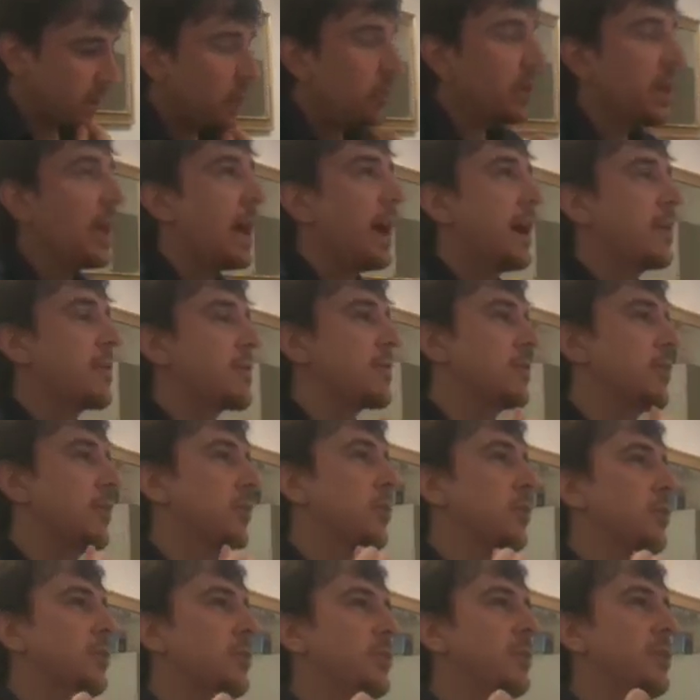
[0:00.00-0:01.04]
Oh yeah.
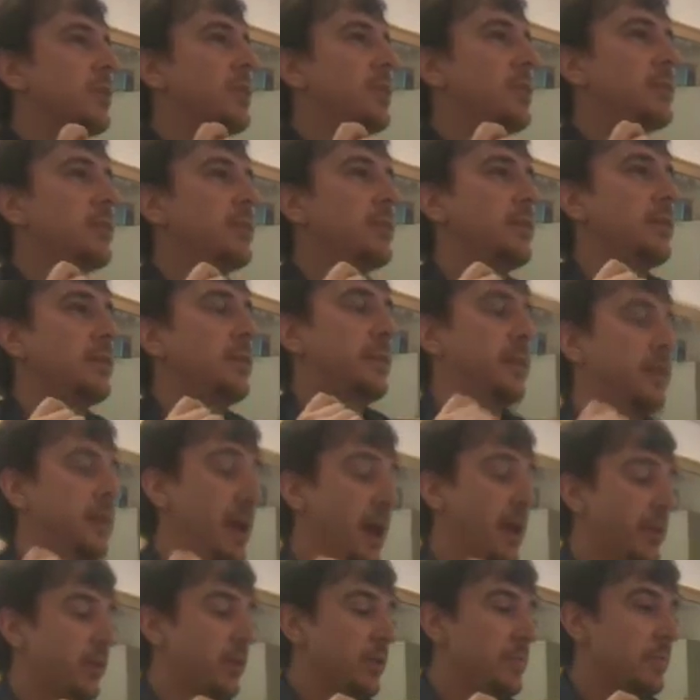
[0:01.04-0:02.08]
So
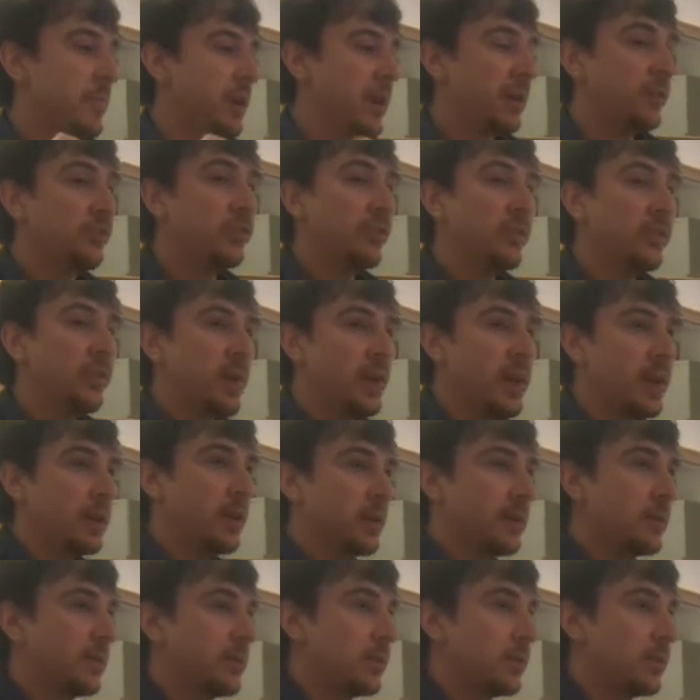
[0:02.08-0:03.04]
the other major thing